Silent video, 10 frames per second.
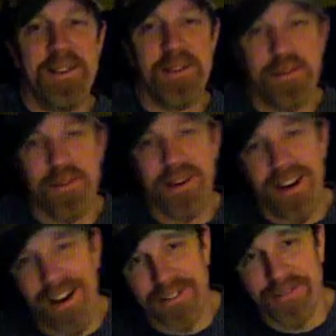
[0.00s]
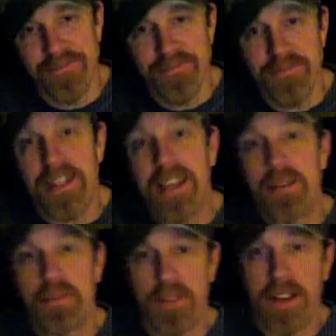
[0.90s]
Wow. I can't
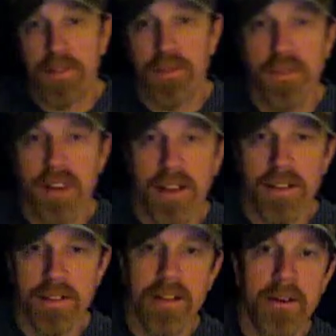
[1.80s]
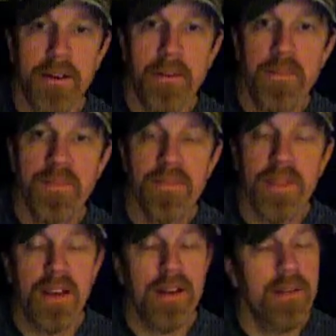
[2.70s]
believe I got through that. Um,
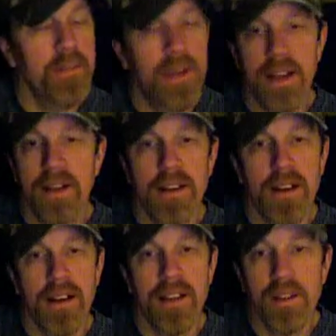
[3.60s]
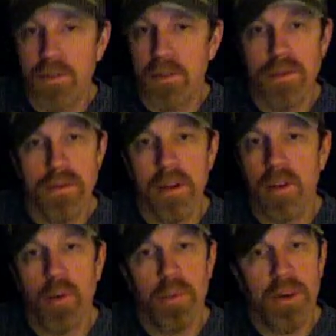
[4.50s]
man, I love you and
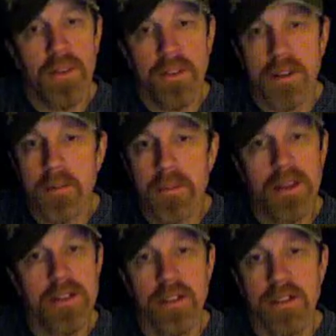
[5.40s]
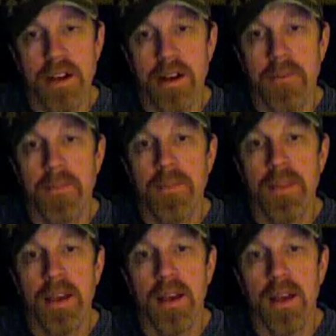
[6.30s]
I hope you're having an amazing time.
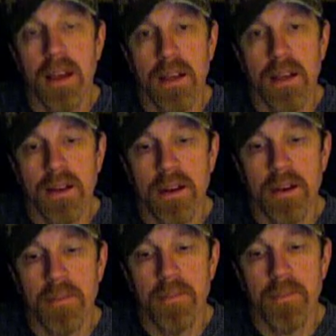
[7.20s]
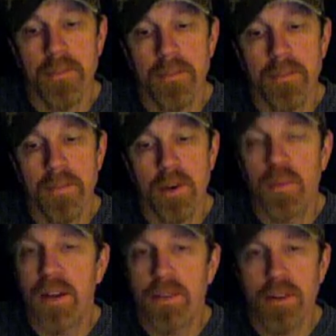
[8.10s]
And um, I hope
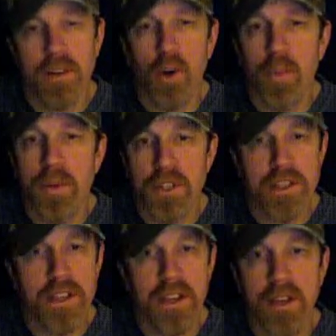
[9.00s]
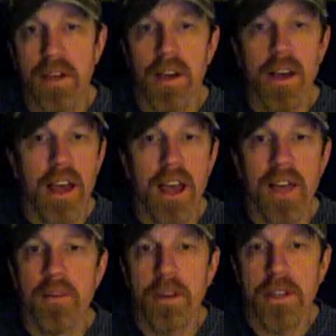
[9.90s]
you're having a, I hope you're just like
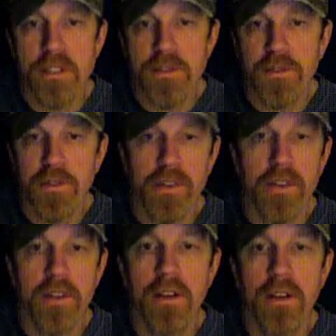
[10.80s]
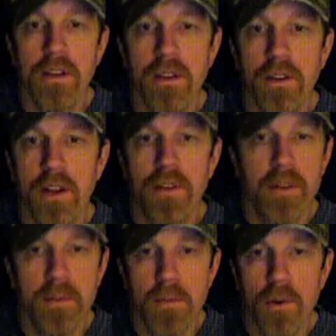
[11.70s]
everybody is filling your
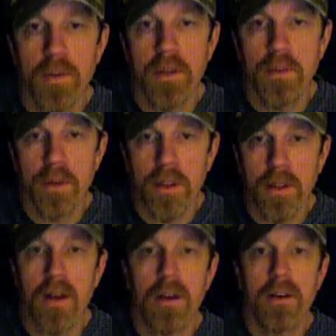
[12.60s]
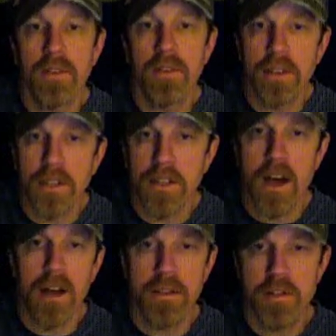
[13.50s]
every moment with love and
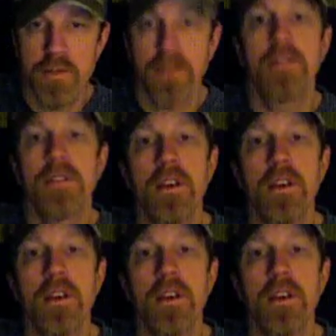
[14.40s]
acknowledgement